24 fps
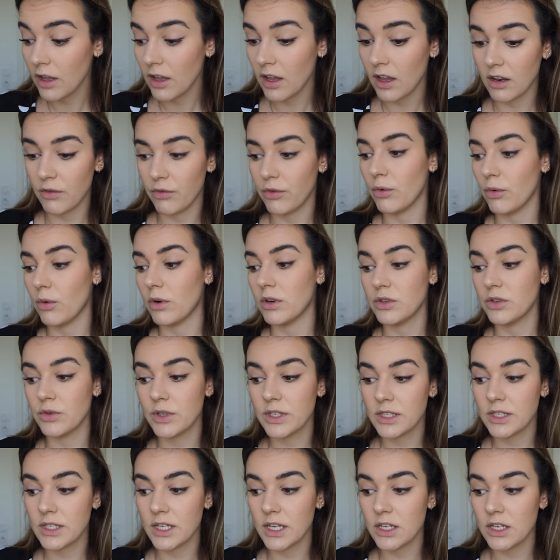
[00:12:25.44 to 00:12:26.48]
If you're
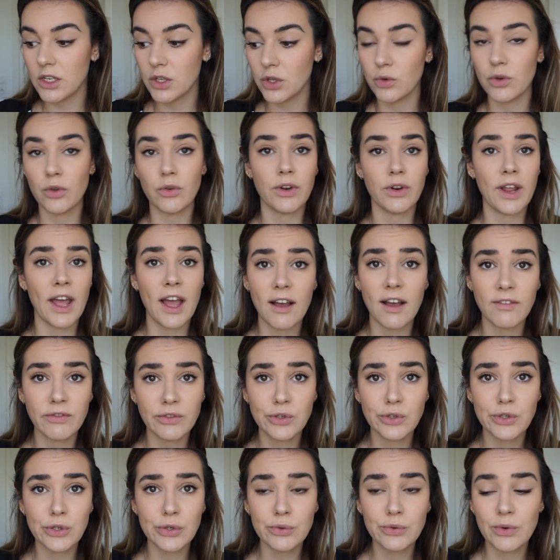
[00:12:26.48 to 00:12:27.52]
interested, you don't have
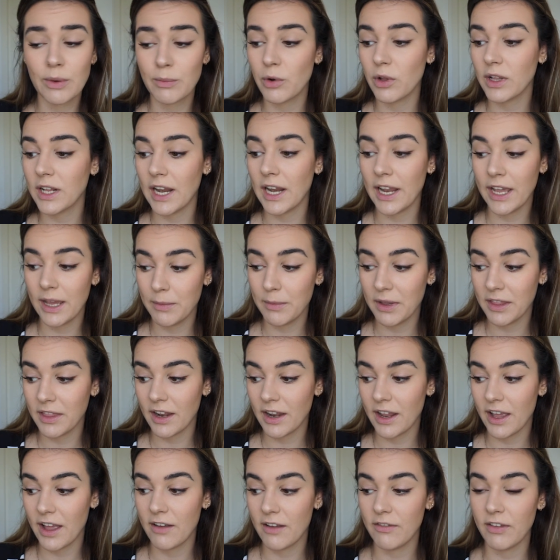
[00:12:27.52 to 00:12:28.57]
to. I'm not claiming that
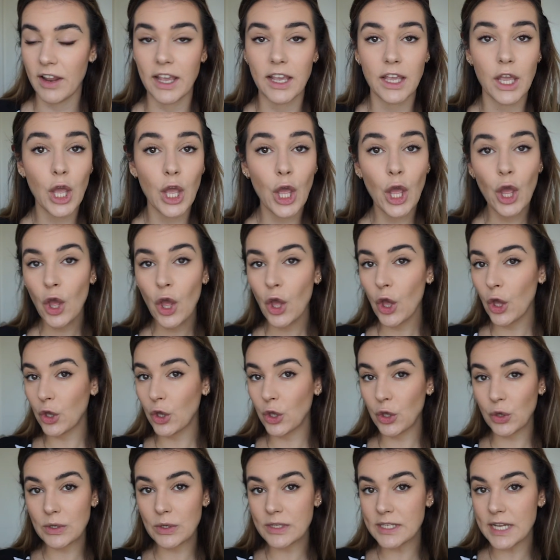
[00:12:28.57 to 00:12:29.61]
I have like
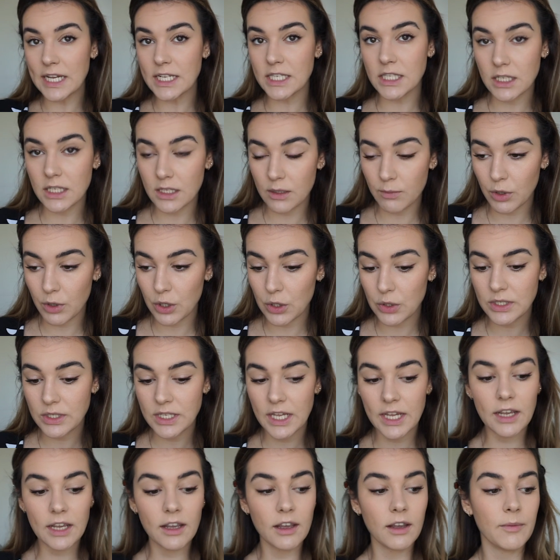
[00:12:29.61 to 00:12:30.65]
good taste in
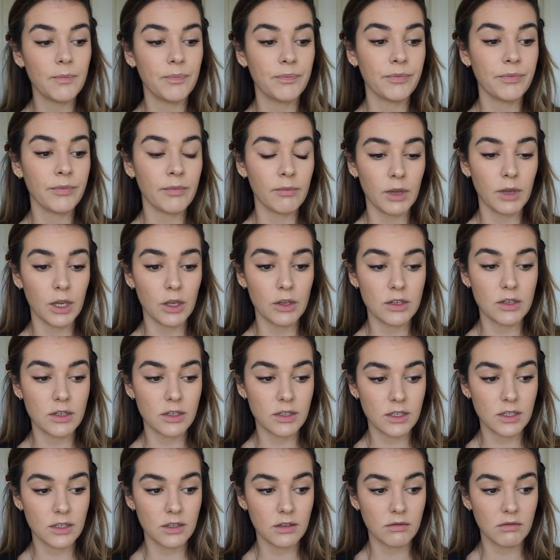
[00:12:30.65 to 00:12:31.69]
music
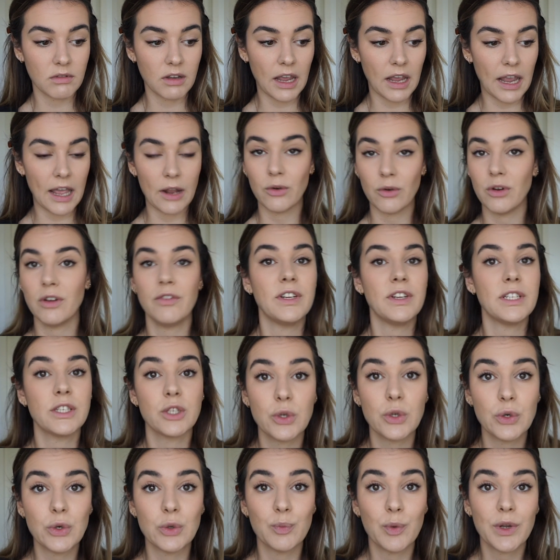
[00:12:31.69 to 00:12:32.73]
because I don't know if it's
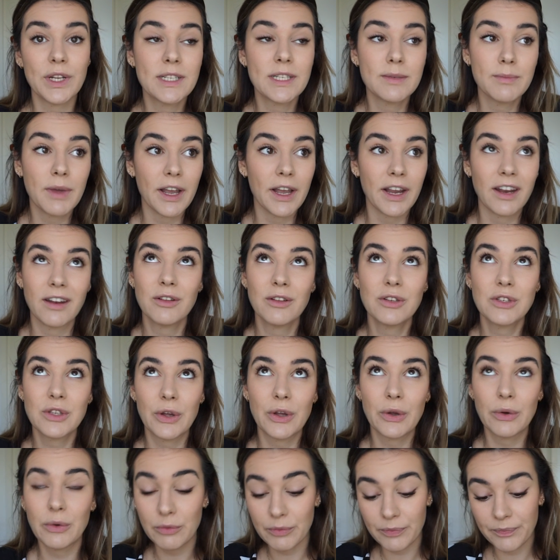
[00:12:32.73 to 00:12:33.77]
good, but it's mine,
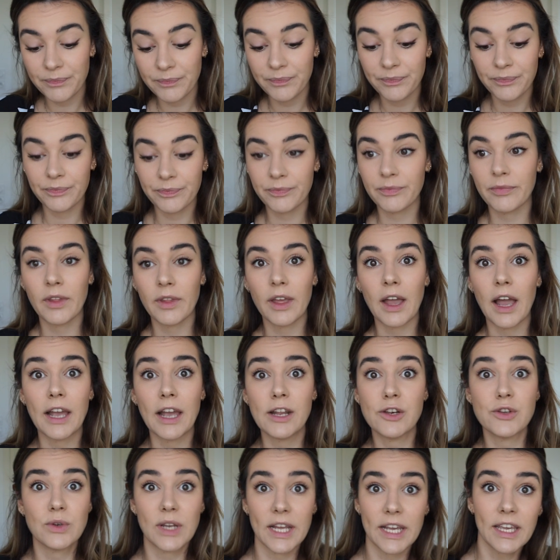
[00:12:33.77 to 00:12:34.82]
so I
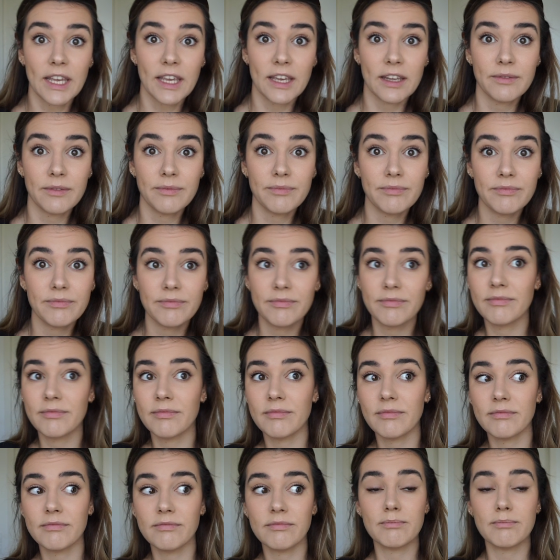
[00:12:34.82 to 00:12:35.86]
do like it.
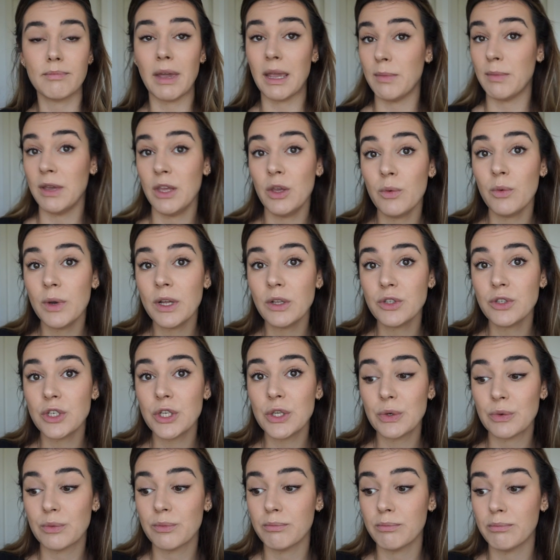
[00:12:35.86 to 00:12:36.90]
Maybe you will
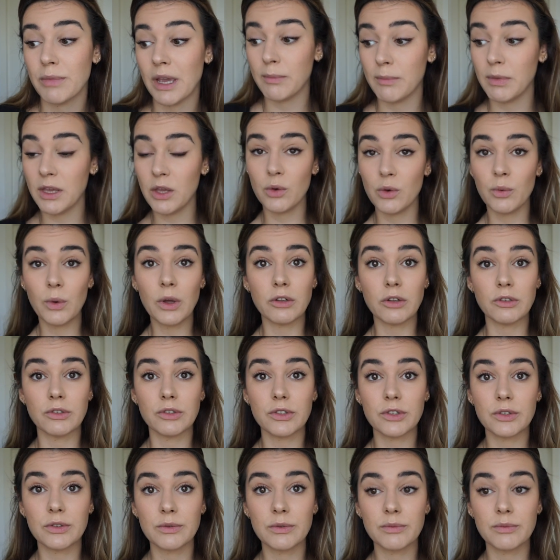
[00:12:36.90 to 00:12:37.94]
too, maybe you won't.